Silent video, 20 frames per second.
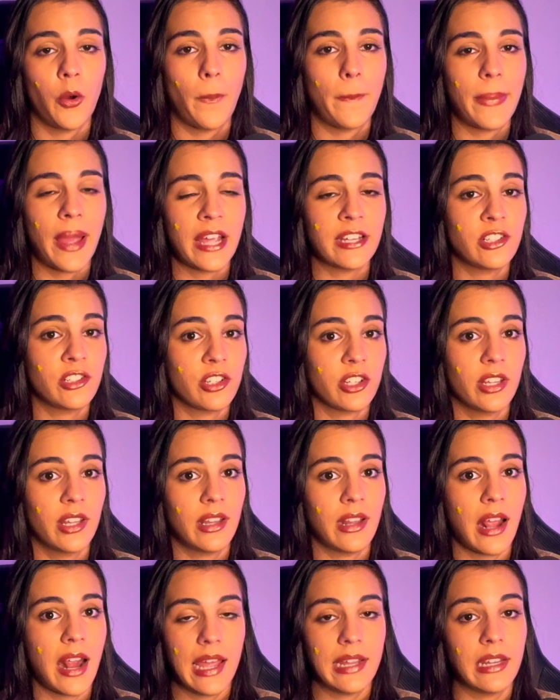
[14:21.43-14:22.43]

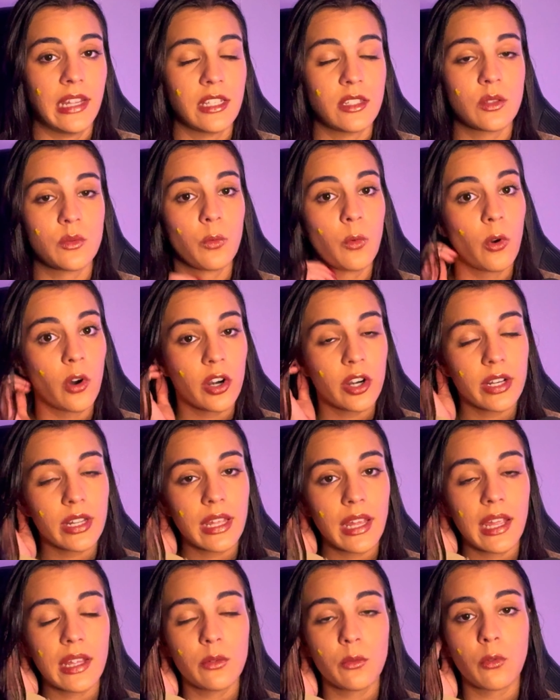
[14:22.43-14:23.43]
passion and his work
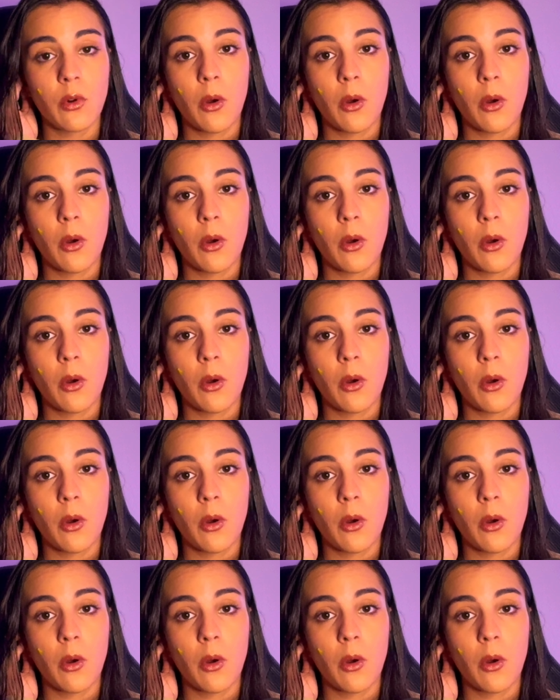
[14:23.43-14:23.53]
in